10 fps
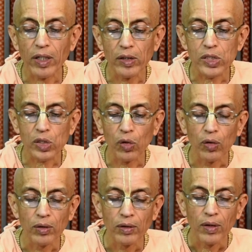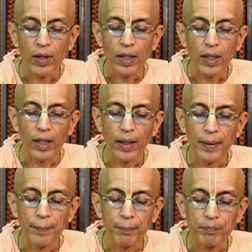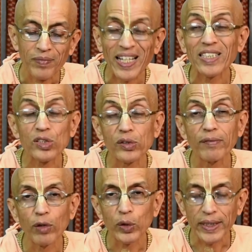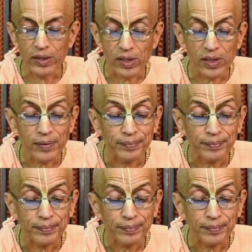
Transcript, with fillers: were also uh, nice devotees.